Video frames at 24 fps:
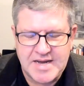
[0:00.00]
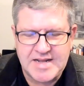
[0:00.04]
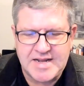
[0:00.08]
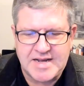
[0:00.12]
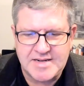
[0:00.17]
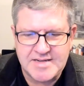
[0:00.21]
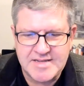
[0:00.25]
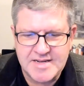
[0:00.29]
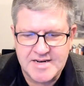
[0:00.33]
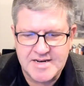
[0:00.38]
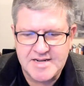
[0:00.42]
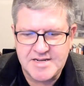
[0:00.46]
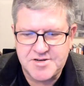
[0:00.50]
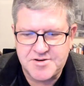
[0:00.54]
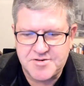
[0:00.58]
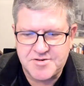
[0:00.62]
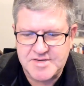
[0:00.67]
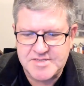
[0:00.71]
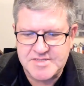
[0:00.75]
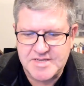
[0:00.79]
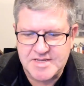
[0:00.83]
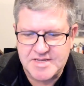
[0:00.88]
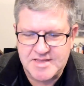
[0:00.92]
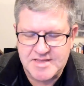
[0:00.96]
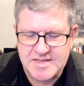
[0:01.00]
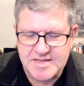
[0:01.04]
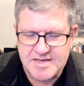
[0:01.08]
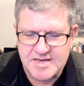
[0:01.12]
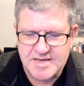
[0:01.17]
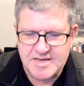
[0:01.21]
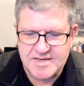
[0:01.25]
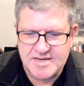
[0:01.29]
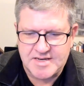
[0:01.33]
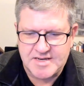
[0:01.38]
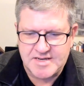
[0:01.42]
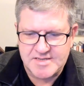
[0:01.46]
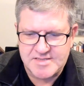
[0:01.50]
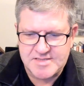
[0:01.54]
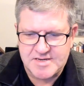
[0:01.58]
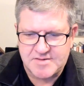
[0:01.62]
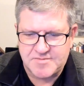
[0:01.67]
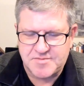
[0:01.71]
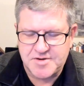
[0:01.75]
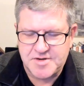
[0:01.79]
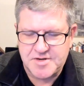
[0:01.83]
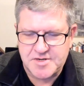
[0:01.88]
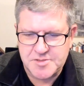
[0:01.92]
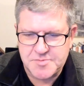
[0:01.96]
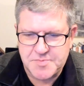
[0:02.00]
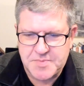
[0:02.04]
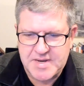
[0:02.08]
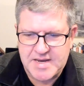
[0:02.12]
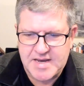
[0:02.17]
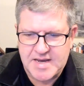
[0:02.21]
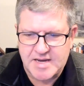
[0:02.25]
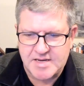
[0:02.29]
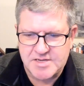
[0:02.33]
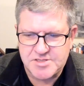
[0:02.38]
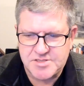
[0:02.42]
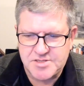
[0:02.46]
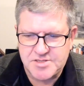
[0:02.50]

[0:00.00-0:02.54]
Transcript: I, I did an interesting thing uh, several years back.